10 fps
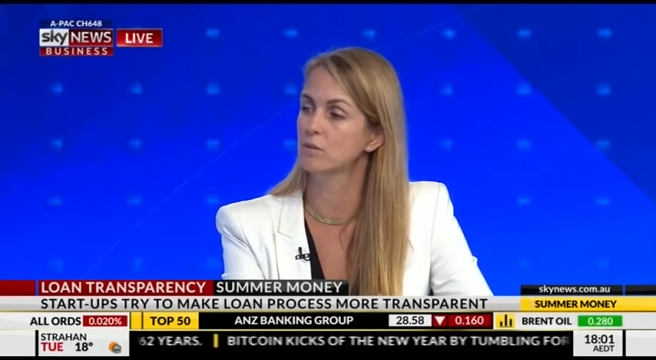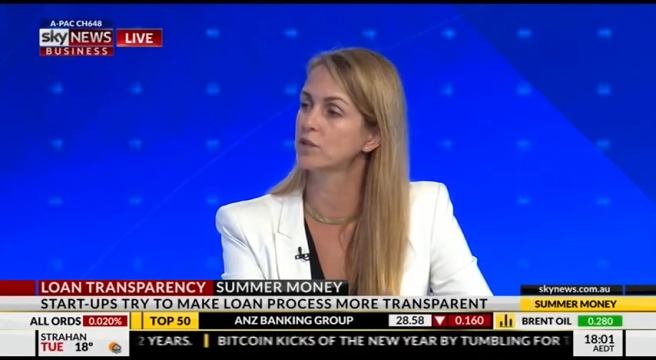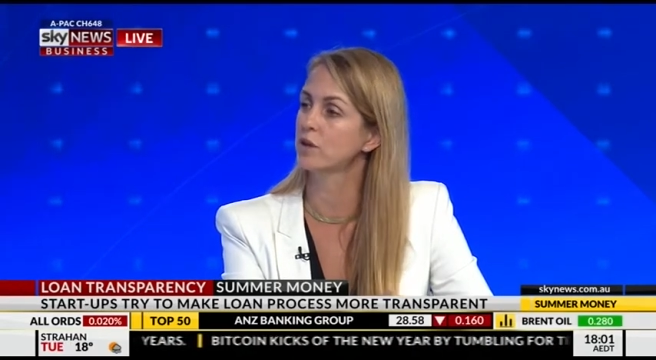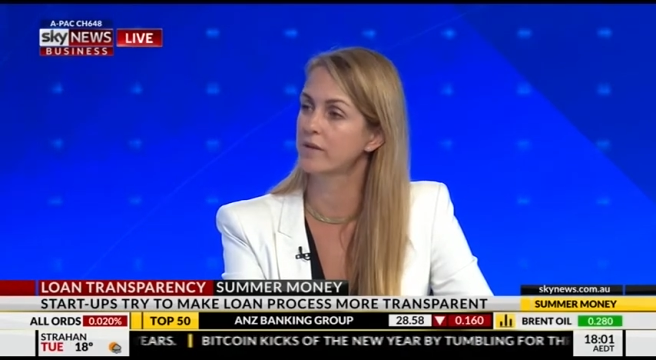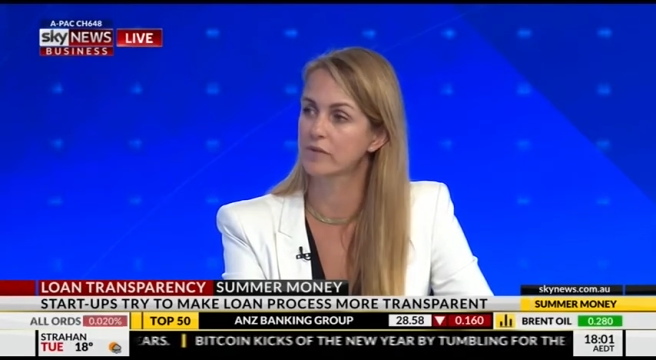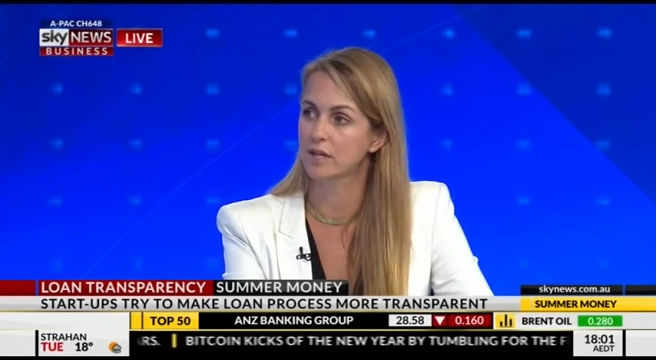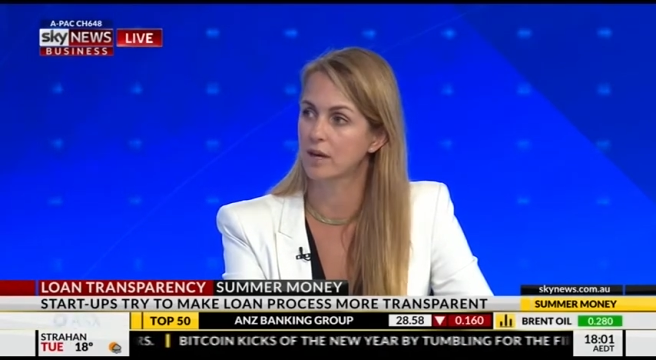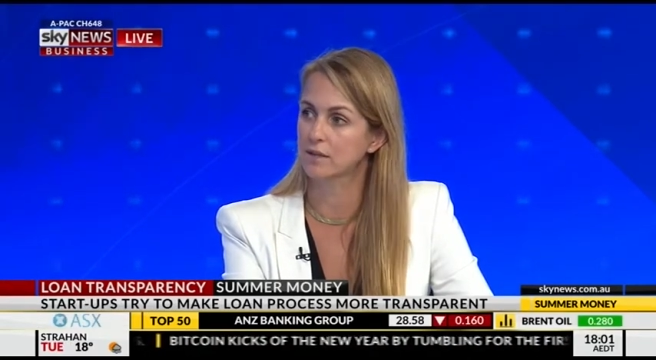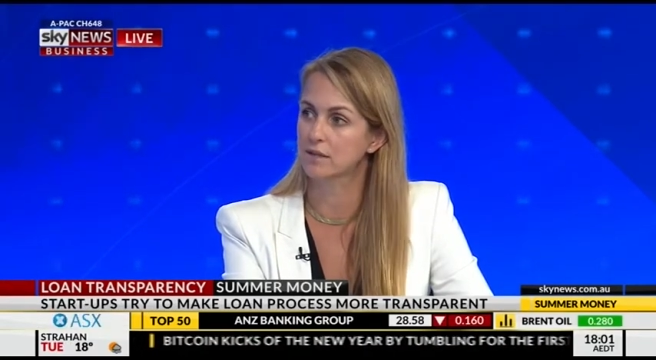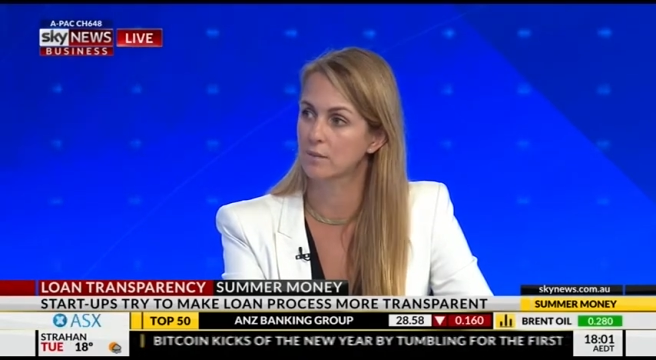We don't
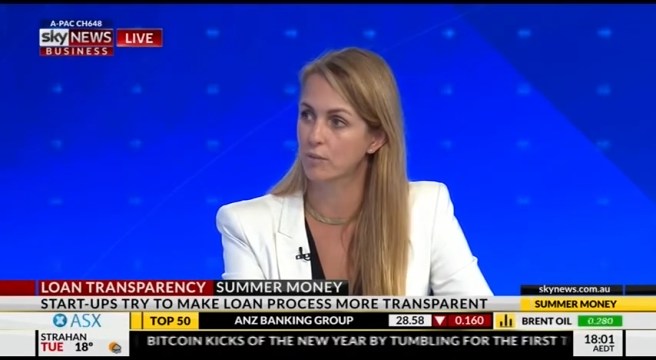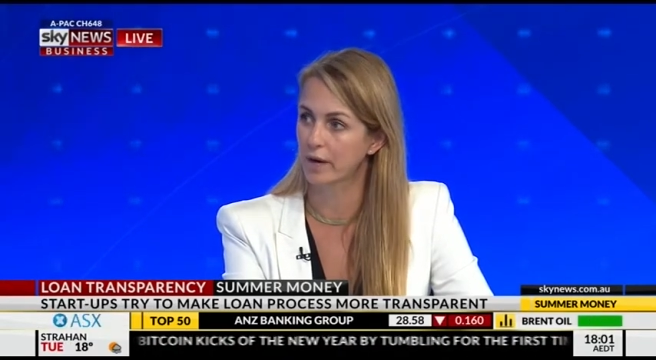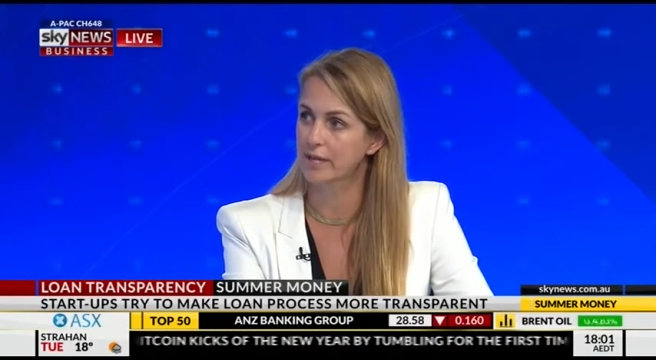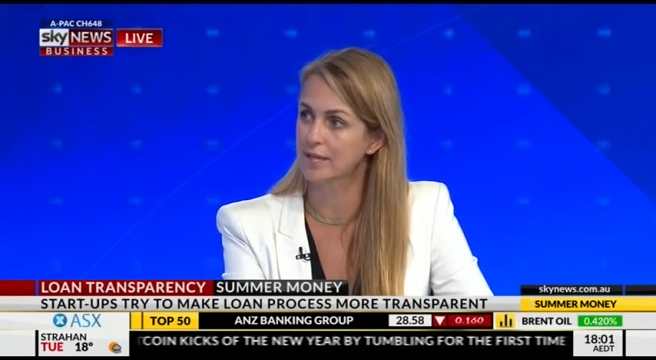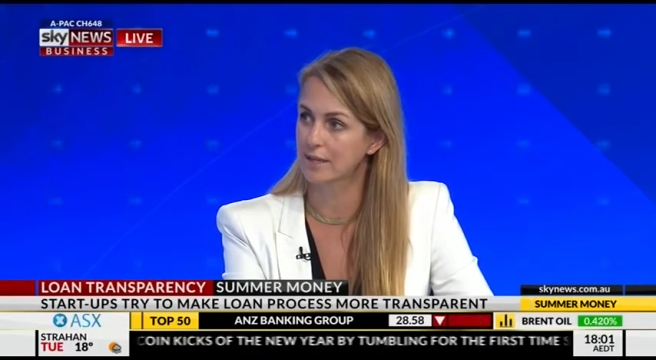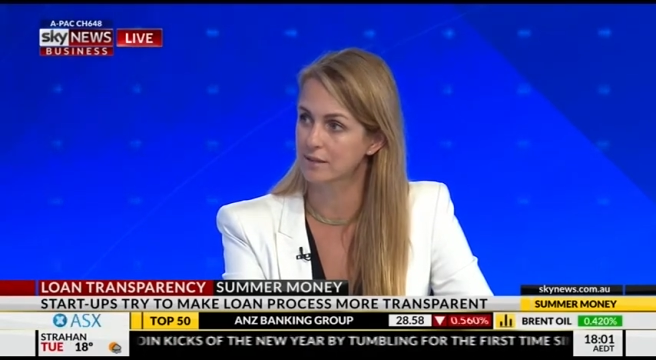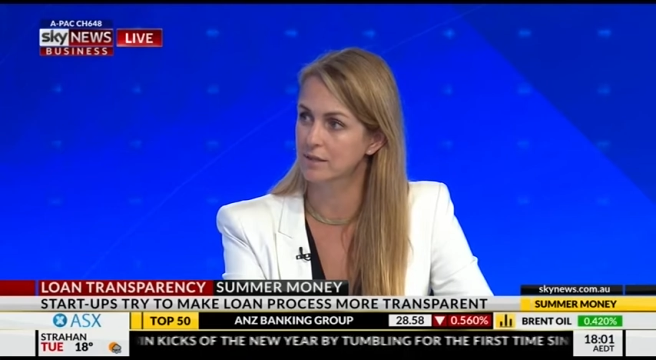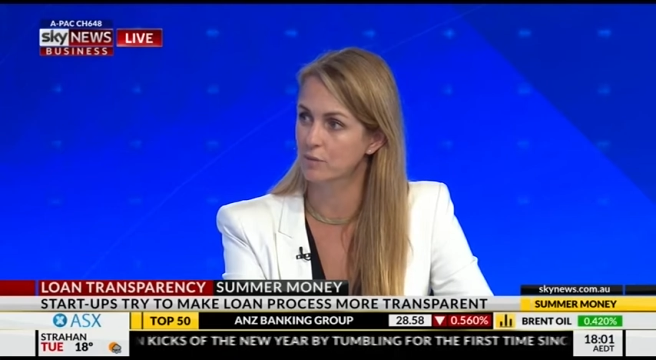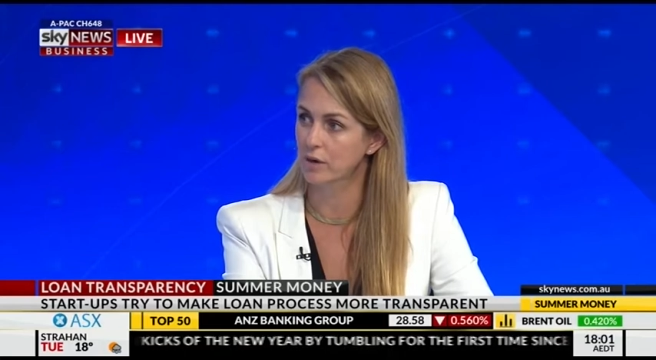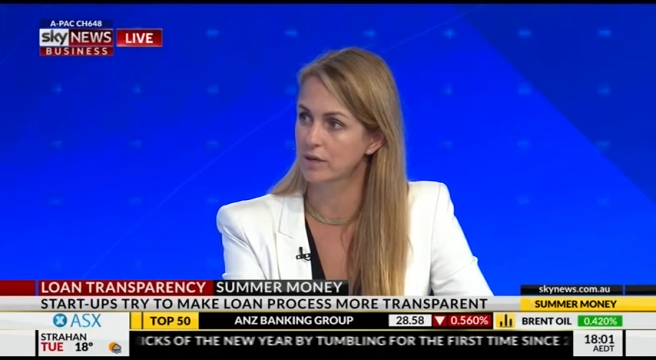advertise the brand
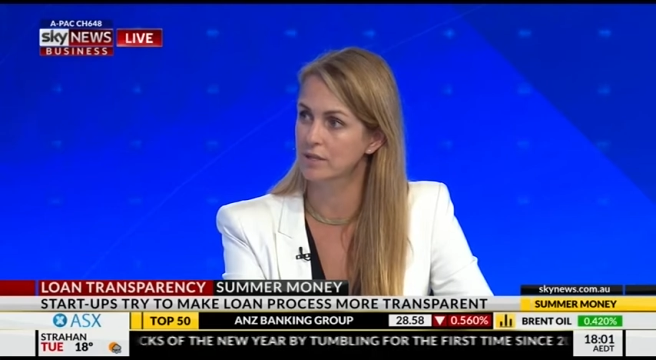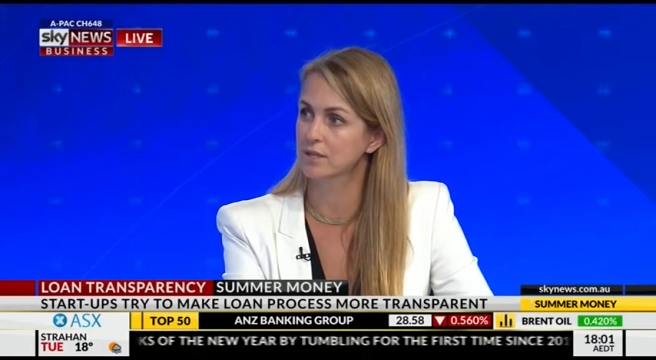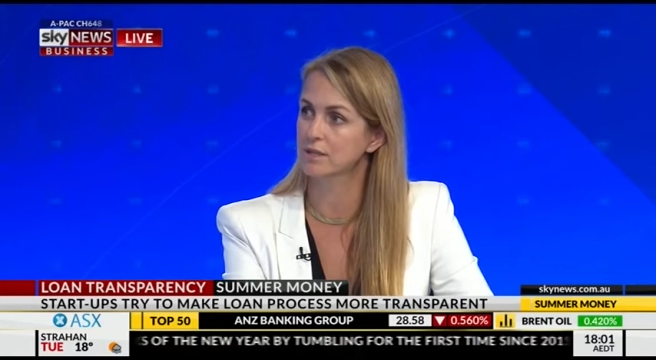against the product,